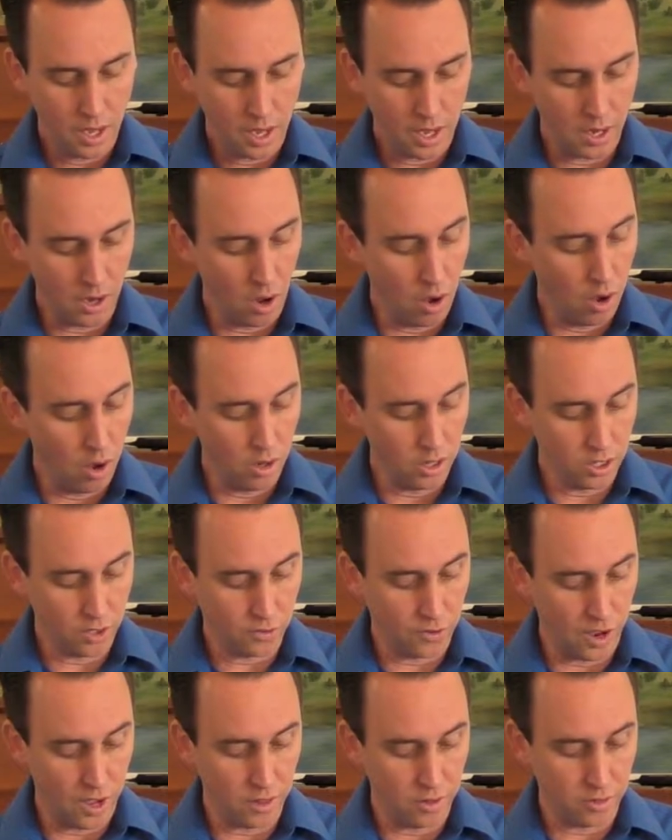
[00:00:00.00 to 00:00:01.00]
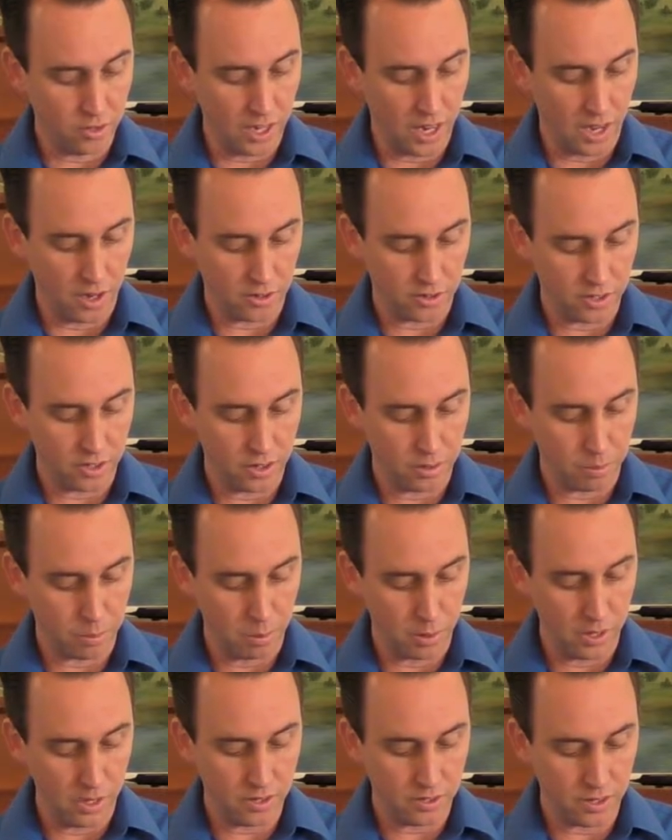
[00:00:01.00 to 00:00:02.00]
and all his father's house, and the
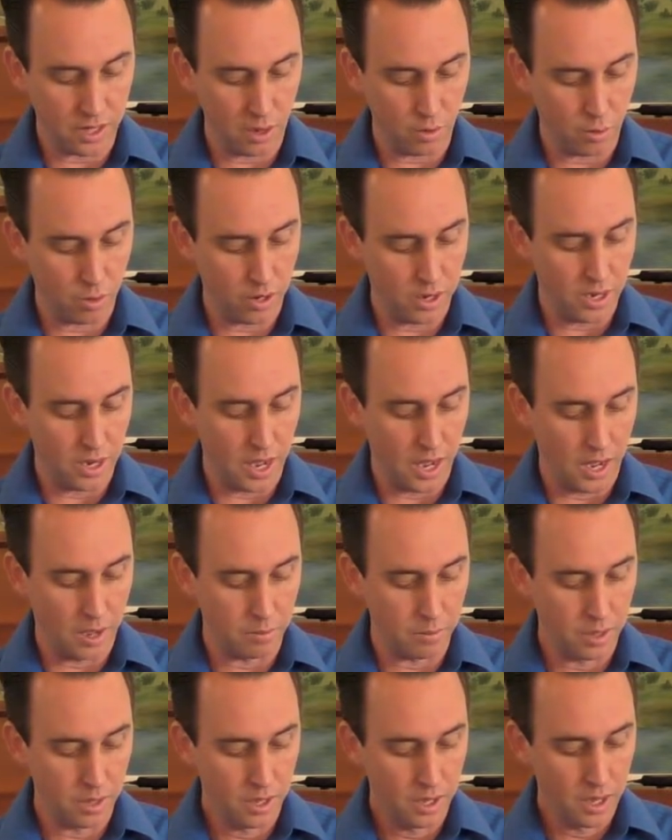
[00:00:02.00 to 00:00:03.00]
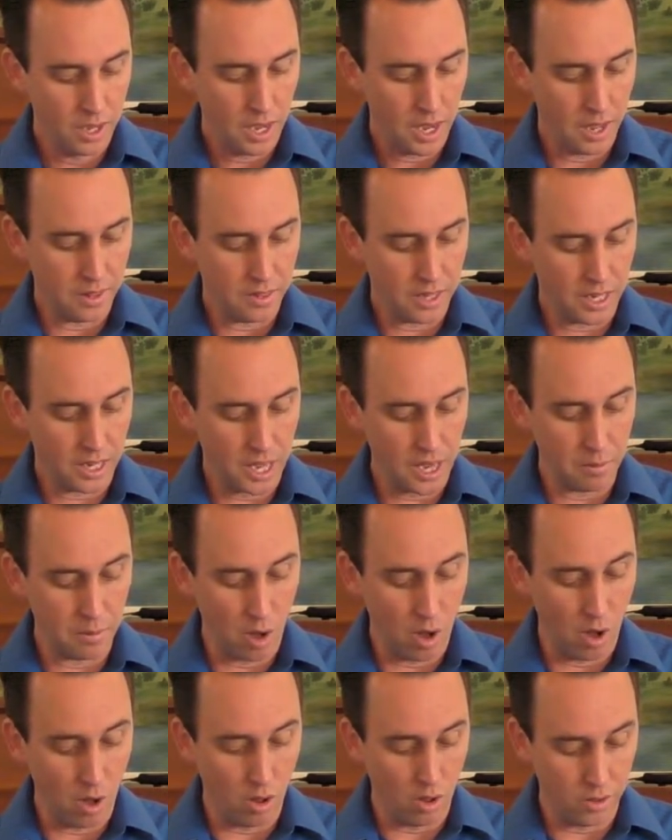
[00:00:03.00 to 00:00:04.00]
priests that were in Nob, and they came
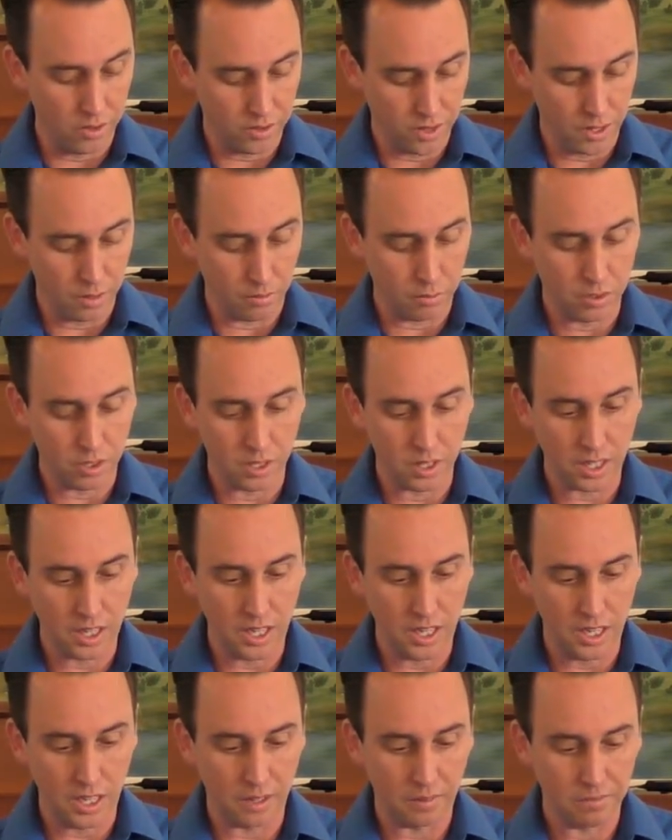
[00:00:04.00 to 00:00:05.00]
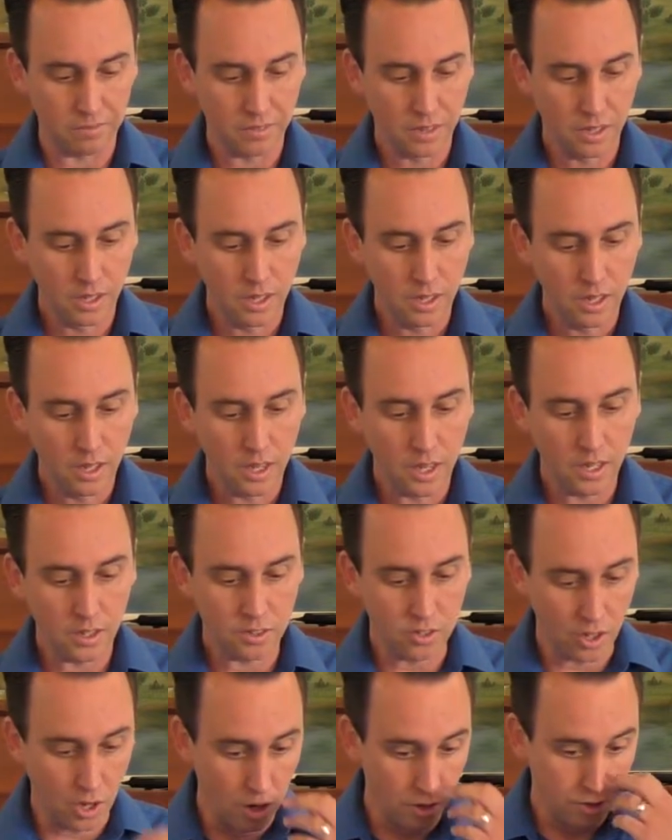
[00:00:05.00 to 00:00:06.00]
all them to the king. And
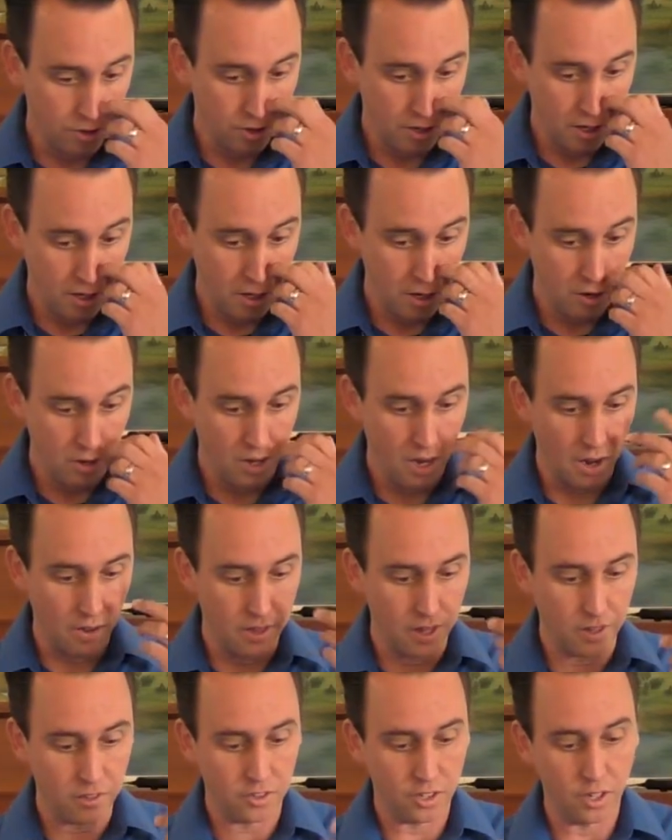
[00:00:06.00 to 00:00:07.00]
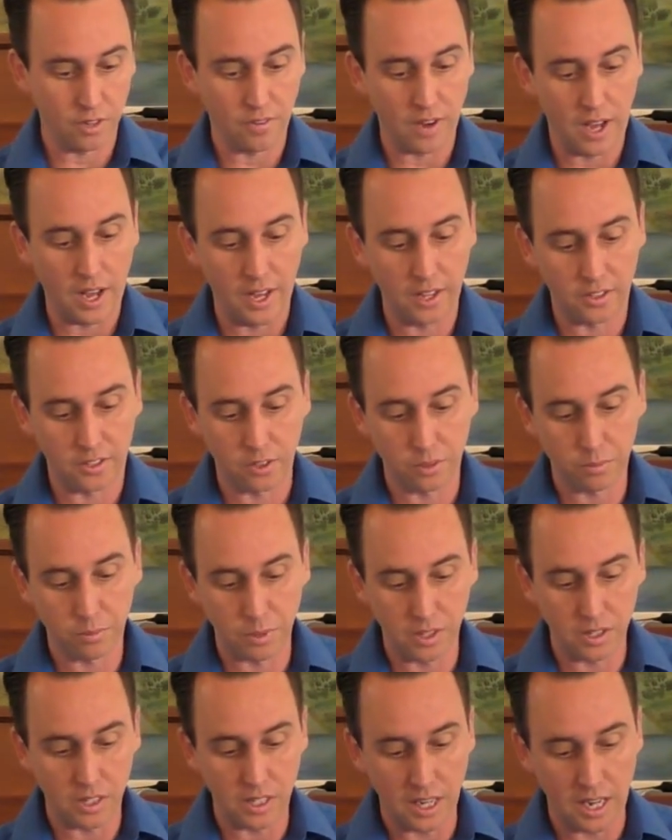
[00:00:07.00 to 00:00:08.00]
Saul said, Hear now, thou son of Ahitub.
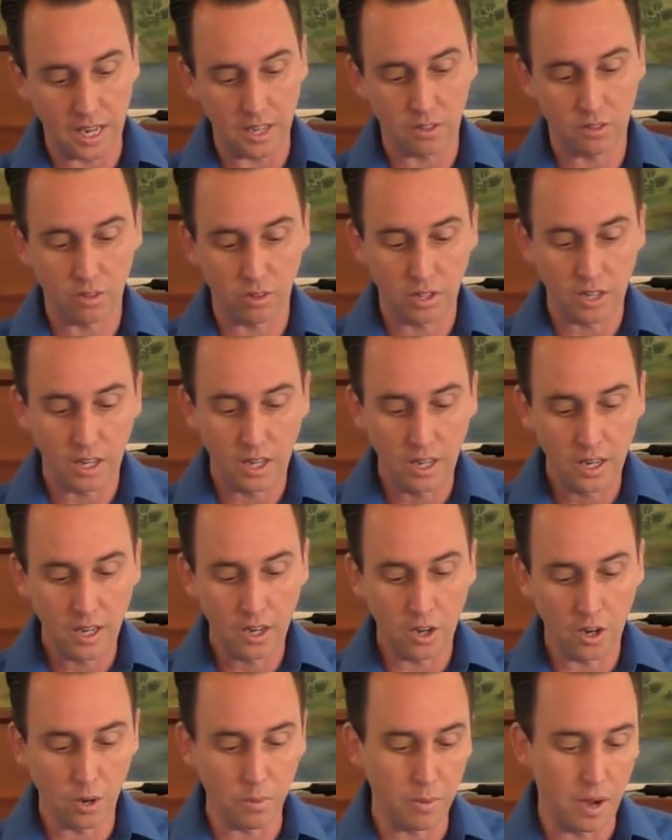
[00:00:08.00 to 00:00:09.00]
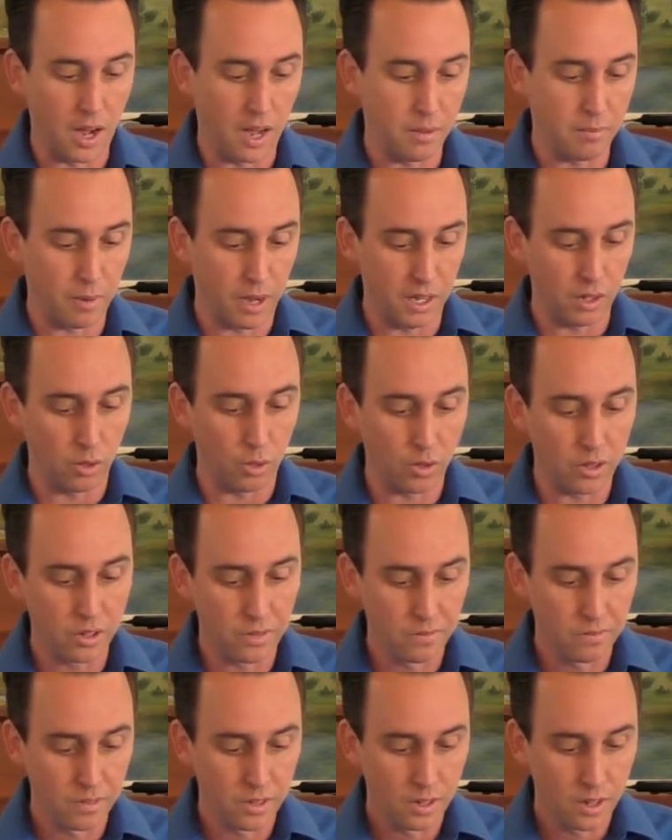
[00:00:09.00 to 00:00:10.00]
And he answered, Here am I, my lord.
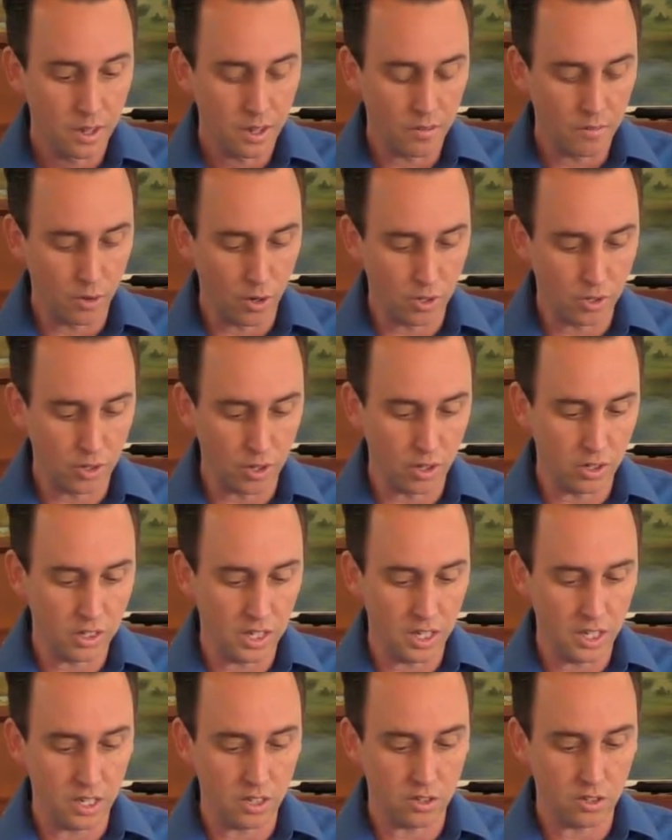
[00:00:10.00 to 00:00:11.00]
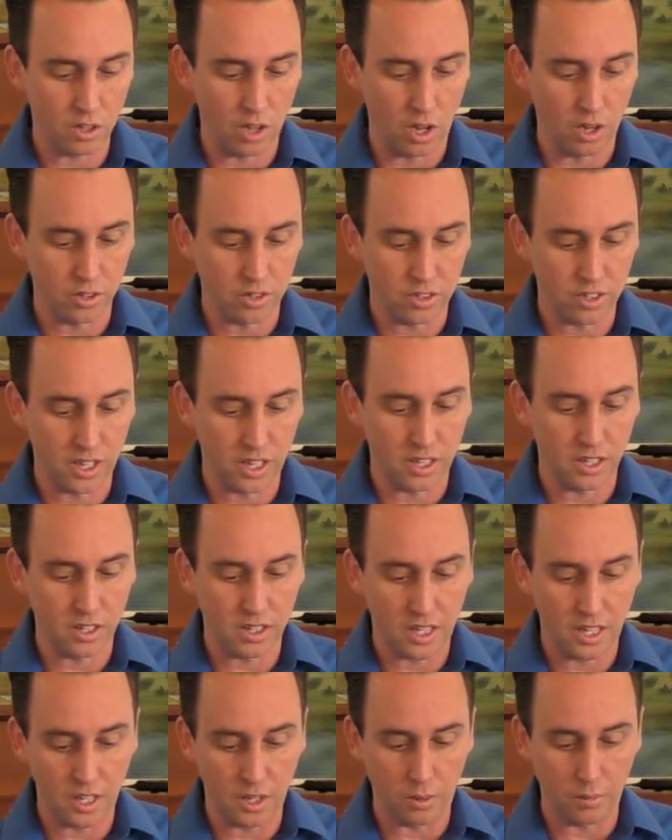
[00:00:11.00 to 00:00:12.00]
In verse 13, And Saul said
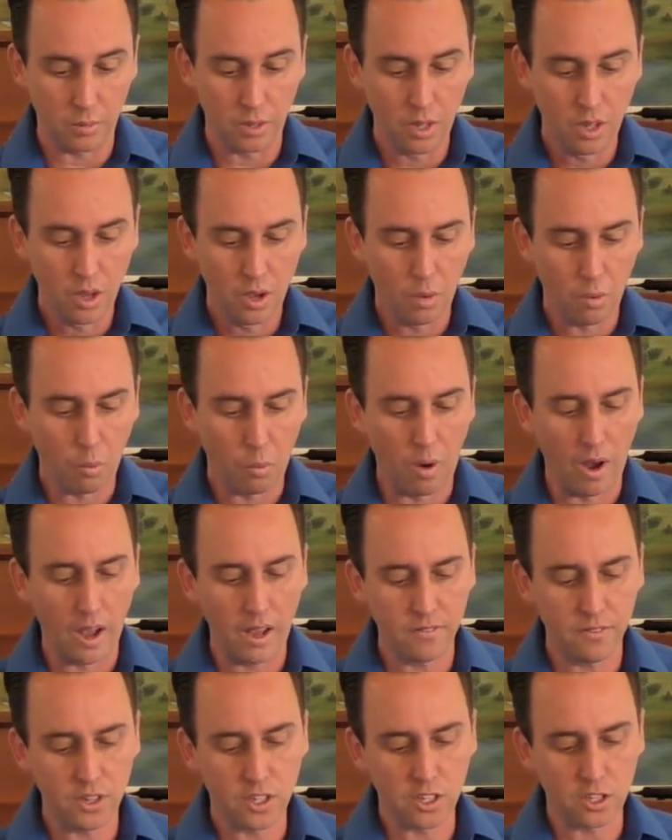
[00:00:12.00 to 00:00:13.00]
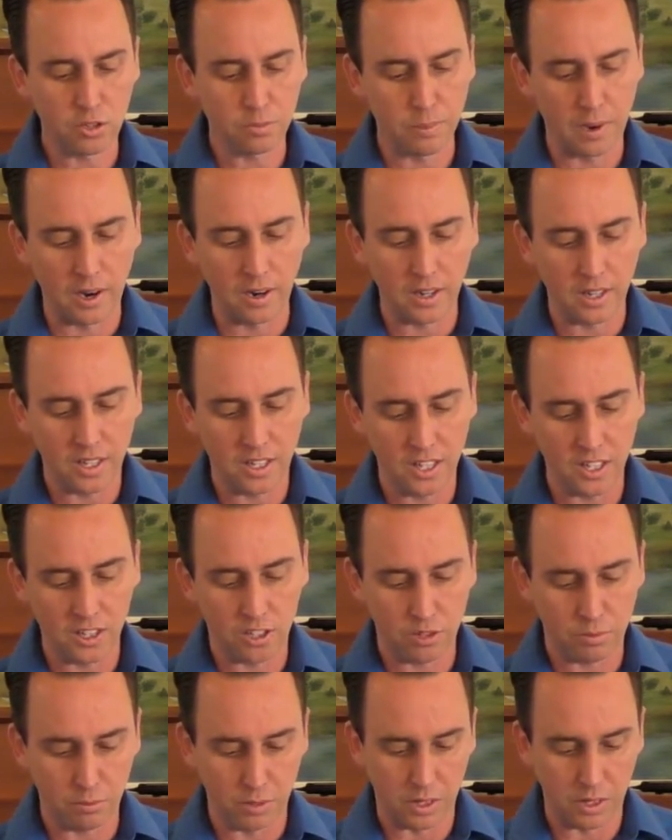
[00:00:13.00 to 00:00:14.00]
unto him, Why have you conspired
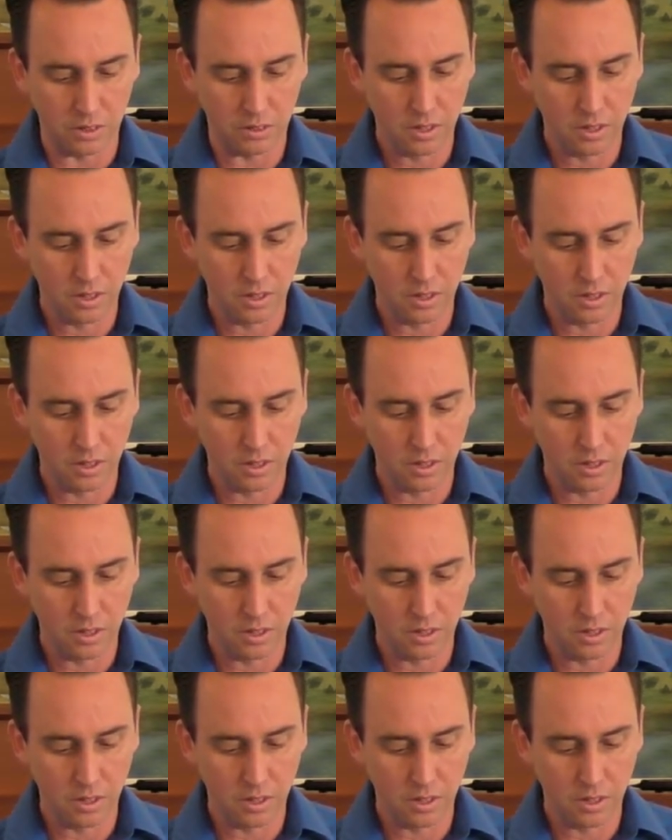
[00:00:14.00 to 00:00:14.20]
against me,